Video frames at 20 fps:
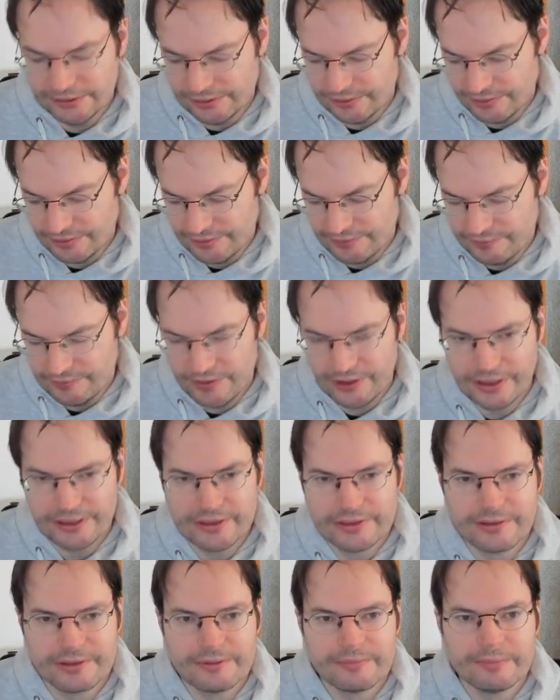
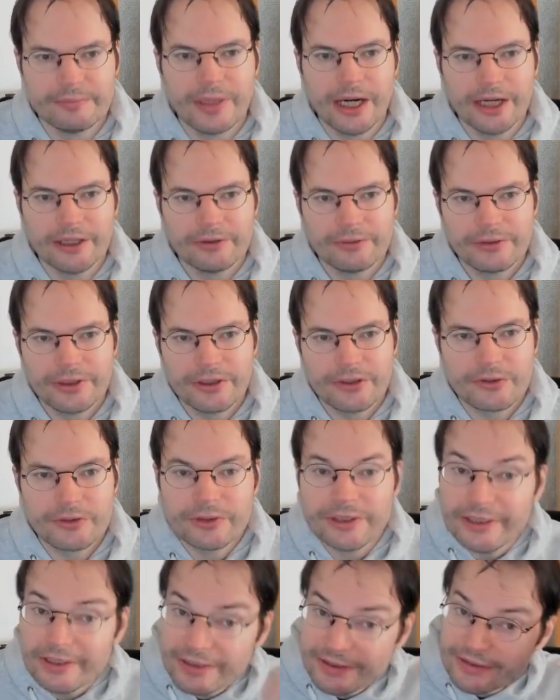define binary
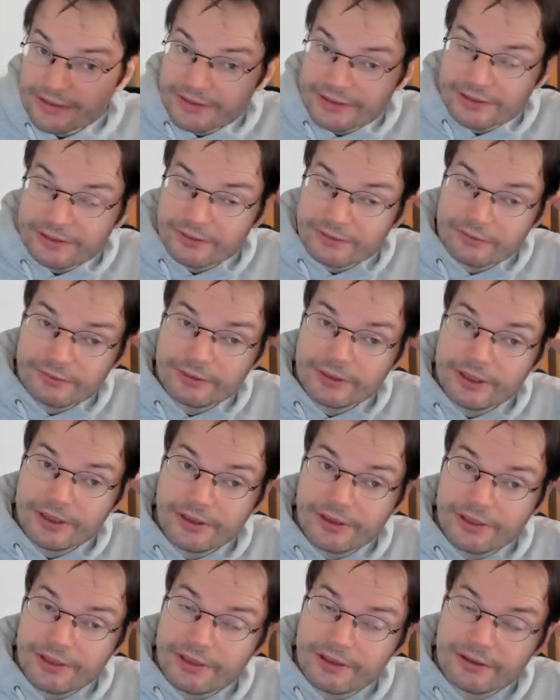trees
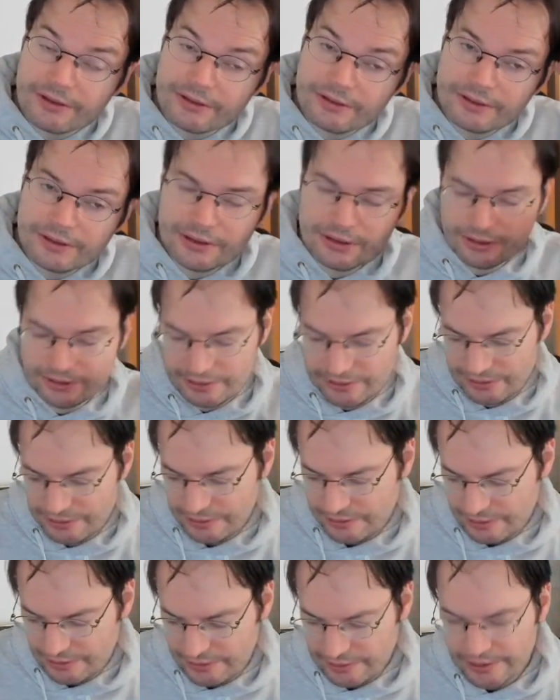with
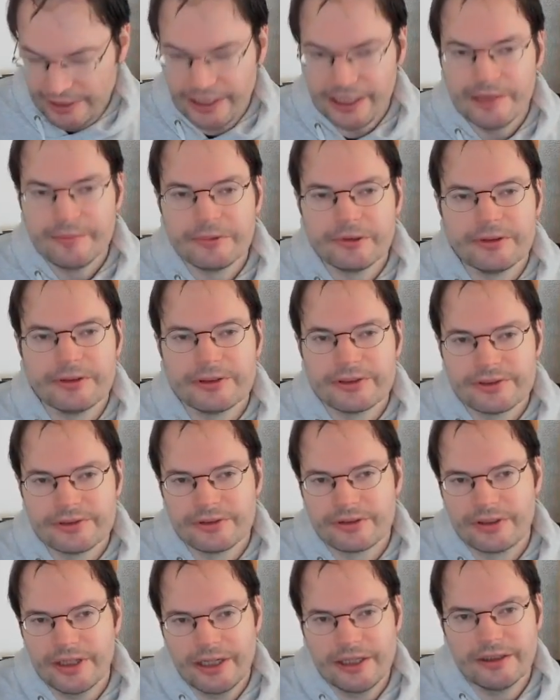labels
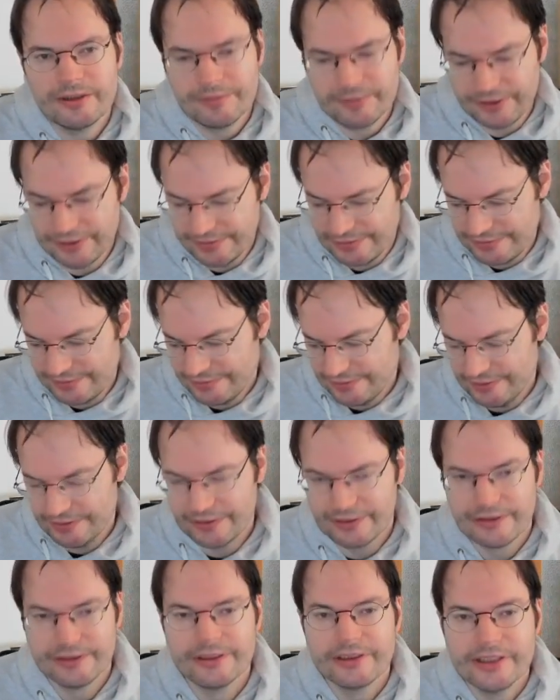or elements
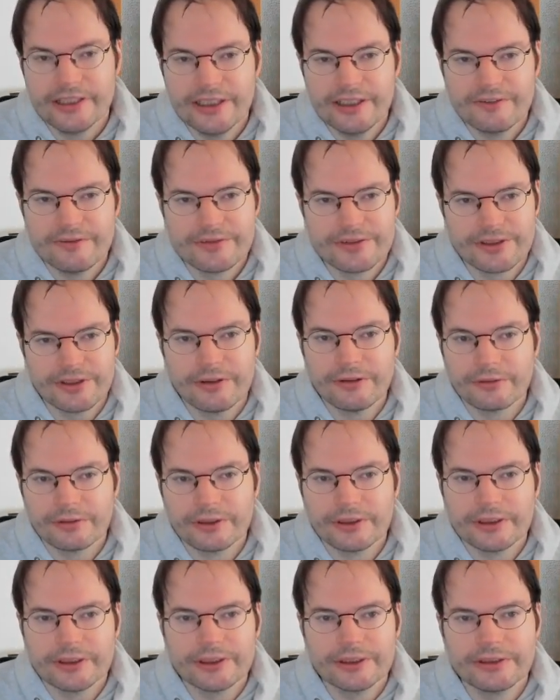in the leaves
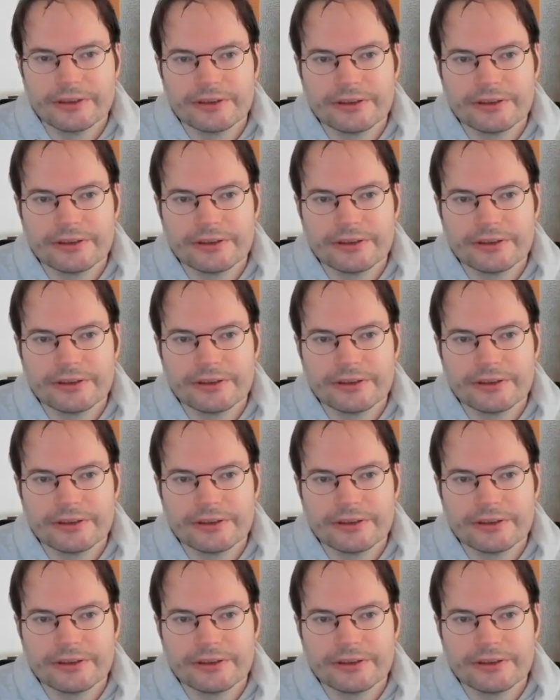only.